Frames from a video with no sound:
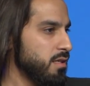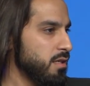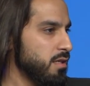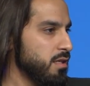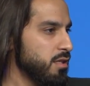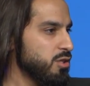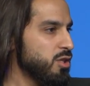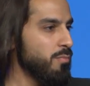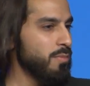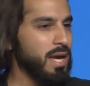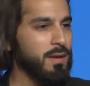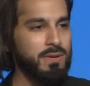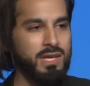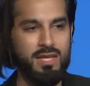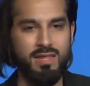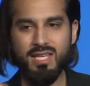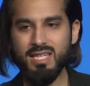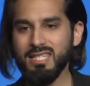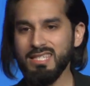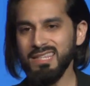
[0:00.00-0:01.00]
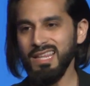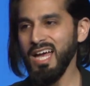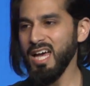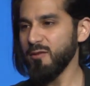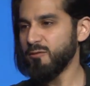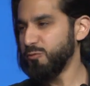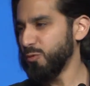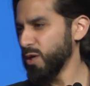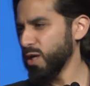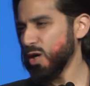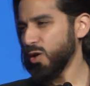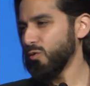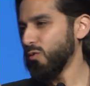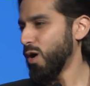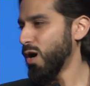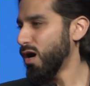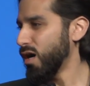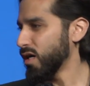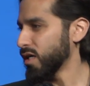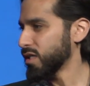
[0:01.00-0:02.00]
So maybe in this life we are
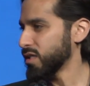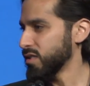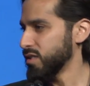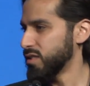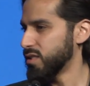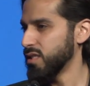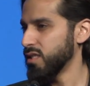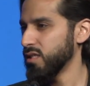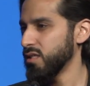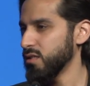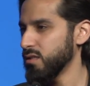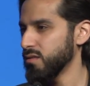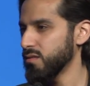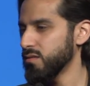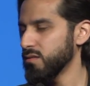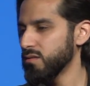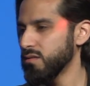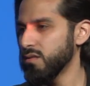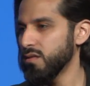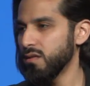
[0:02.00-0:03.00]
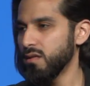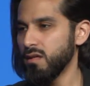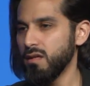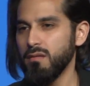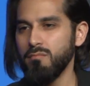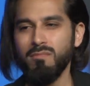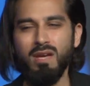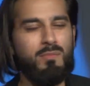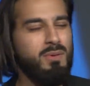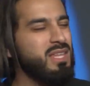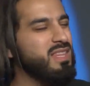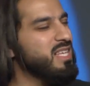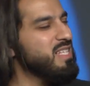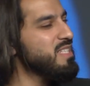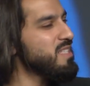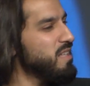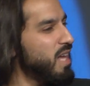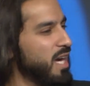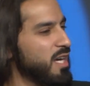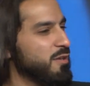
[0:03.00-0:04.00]
wronged. Maybe in this
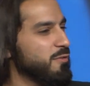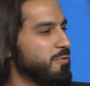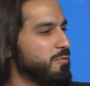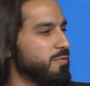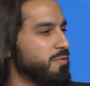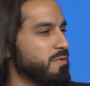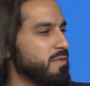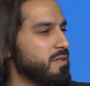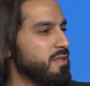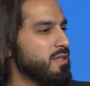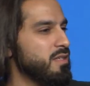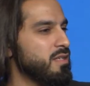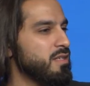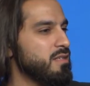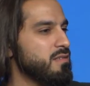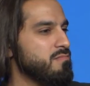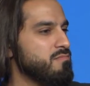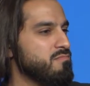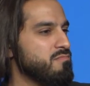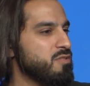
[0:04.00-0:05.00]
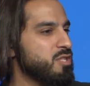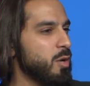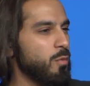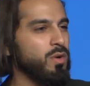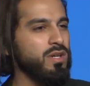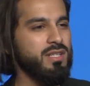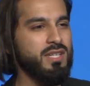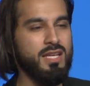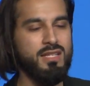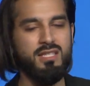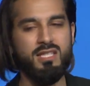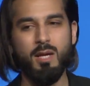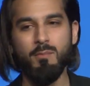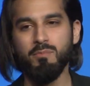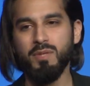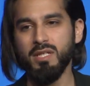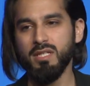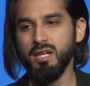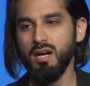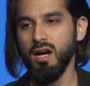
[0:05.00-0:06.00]
life someone did
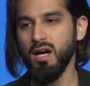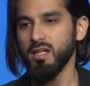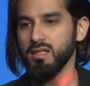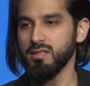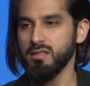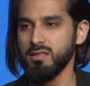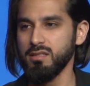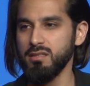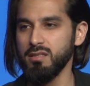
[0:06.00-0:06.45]
something to us.